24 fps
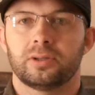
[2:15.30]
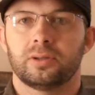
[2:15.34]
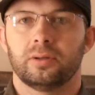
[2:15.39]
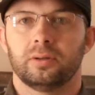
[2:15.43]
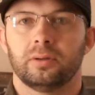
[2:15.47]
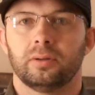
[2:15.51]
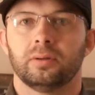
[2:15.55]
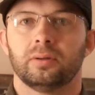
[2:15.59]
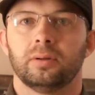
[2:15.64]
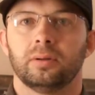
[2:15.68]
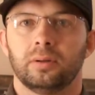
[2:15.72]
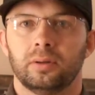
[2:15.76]

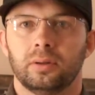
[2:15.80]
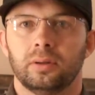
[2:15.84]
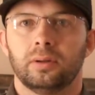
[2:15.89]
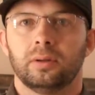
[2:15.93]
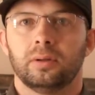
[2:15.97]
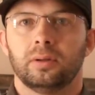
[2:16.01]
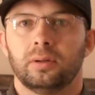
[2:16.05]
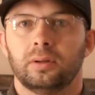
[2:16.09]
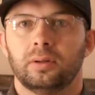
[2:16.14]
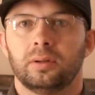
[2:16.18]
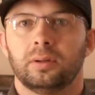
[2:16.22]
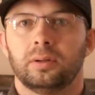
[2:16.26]
still
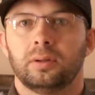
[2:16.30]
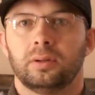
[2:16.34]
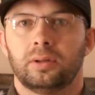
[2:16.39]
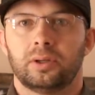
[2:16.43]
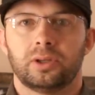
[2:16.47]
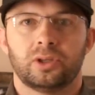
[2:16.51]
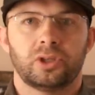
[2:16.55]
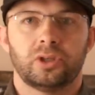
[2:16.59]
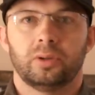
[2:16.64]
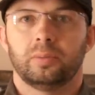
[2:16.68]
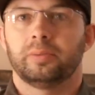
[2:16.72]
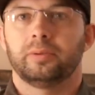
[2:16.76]

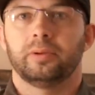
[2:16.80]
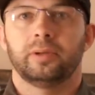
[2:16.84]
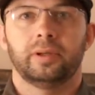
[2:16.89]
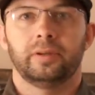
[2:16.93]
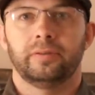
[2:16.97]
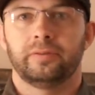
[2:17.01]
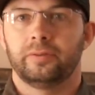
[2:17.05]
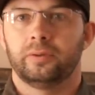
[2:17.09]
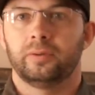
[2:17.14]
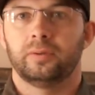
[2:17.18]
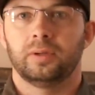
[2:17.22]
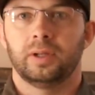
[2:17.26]

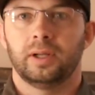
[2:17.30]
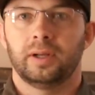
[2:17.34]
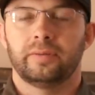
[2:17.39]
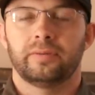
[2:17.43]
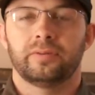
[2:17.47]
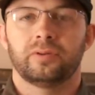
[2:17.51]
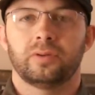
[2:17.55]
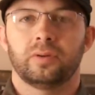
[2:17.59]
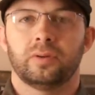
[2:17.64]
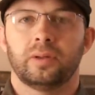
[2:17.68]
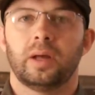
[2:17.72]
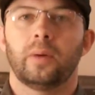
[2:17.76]
plenty of food
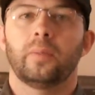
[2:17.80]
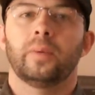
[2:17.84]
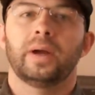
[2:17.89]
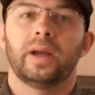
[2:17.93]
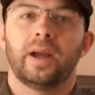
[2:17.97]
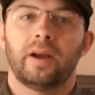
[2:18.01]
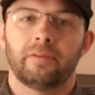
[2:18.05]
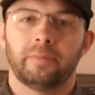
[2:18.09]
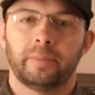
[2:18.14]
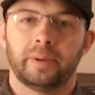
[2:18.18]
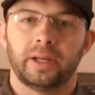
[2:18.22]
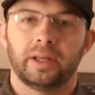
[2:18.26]
left. So that
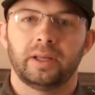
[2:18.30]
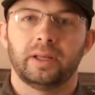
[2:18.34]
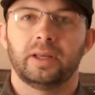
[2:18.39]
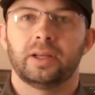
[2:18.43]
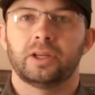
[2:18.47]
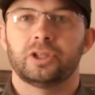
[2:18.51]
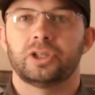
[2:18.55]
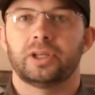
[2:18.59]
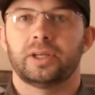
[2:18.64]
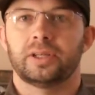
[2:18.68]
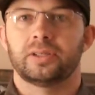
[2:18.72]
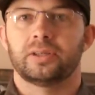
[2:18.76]
way, everybody can
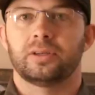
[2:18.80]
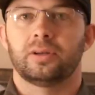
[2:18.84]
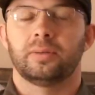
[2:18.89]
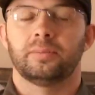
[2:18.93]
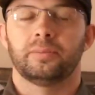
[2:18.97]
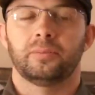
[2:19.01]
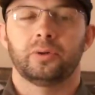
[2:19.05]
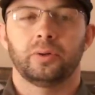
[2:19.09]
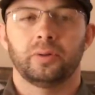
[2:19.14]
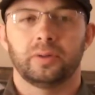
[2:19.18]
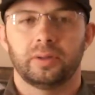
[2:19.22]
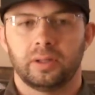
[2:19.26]
get a chance to
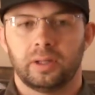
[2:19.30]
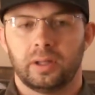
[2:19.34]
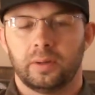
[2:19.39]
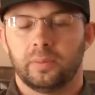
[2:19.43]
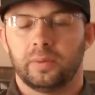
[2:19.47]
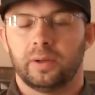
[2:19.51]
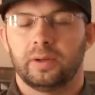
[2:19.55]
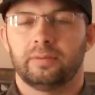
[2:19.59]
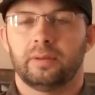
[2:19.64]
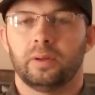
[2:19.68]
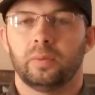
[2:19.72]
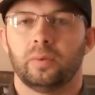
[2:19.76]
come through, and then
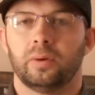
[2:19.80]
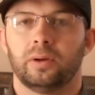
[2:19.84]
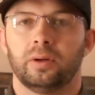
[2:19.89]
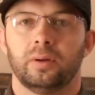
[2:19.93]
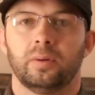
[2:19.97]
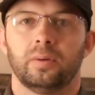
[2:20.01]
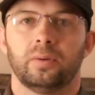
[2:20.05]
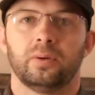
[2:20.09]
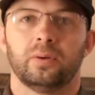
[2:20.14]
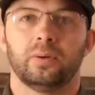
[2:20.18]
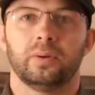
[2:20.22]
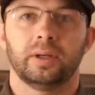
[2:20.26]
that way, if they want to
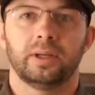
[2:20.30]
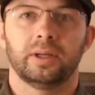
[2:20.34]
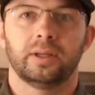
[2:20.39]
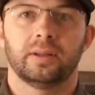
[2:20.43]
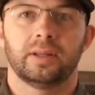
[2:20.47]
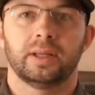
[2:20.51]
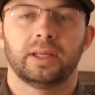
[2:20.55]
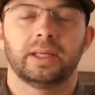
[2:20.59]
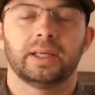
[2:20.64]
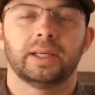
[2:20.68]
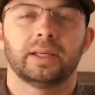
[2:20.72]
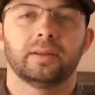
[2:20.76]
go through again,
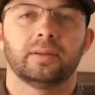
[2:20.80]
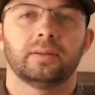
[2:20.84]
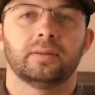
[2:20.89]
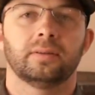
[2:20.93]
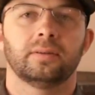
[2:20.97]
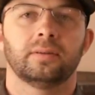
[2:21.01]
they can.